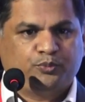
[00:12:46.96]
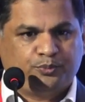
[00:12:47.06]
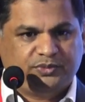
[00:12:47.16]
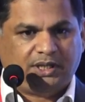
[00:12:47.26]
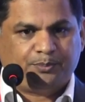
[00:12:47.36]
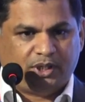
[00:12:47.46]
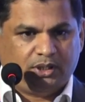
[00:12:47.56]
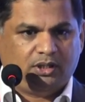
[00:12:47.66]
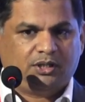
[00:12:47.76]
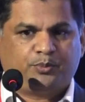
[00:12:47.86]
that
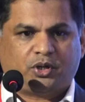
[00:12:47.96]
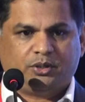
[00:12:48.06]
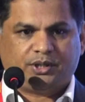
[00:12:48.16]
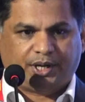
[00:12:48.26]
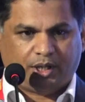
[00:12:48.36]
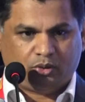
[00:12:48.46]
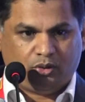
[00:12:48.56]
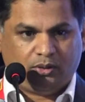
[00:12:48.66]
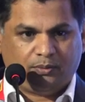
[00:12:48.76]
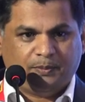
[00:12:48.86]
particular product recall,
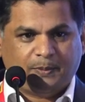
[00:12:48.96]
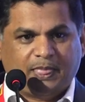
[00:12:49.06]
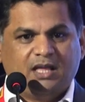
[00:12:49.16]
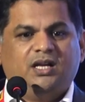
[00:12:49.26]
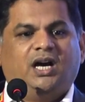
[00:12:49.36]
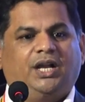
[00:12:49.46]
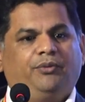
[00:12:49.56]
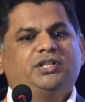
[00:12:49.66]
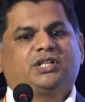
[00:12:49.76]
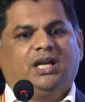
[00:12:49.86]
and
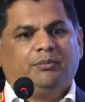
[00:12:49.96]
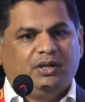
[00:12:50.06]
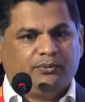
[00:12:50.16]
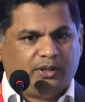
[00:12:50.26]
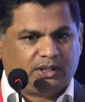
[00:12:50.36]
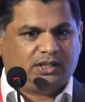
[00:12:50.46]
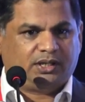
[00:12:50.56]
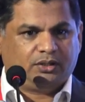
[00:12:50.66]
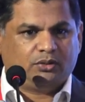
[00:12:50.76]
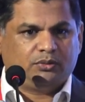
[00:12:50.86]
which can be a further
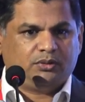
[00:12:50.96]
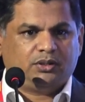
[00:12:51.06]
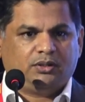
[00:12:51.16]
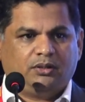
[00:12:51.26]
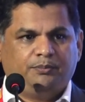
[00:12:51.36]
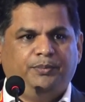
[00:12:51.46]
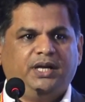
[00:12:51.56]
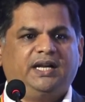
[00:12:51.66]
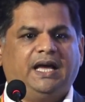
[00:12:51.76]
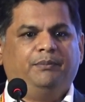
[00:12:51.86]
a
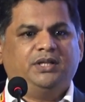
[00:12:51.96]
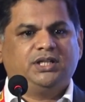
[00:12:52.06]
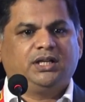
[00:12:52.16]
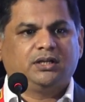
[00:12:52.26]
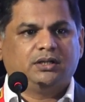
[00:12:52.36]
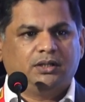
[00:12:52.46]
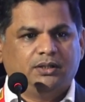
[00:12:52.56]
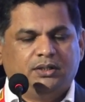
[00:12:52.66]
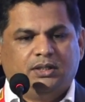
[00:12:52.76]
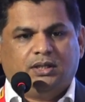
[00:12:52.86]
big damaging
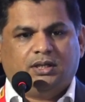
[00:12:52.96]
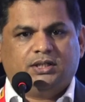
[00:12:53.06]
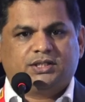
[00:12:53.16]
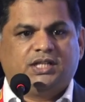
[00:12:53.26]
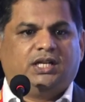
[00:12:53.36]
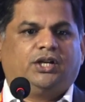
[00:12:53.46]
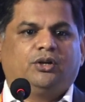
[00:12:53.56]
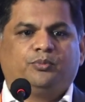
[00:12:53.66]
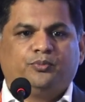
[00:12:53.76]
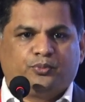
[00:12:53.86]

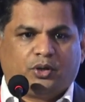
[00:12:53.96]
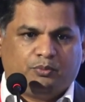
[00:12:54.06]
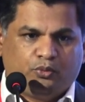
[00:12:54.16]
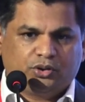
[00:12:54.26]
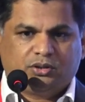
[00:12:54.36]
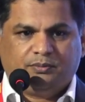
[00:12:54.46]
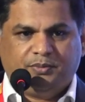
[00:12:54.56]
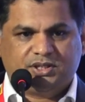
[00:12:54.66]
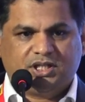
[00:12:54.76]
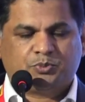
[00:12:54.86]
scenario from both
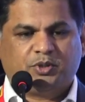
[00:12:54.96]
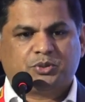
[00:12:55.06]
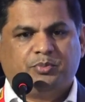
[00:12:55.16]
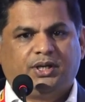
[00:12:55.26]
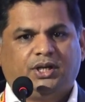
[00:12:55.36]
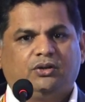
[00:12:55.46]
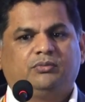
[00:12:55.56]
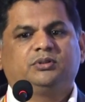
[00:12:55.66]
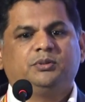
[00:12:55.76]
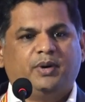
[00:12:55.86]
business perspective
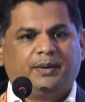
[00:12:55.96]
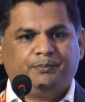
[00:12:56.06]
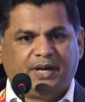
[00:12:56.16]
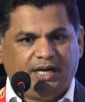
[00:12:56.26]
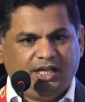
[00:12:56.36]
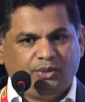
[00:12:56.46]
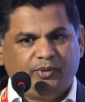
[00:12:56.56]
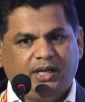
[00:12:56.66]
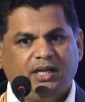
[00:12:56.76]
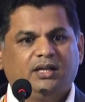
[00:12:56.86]
of the brand
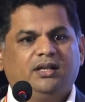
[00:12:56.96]
equity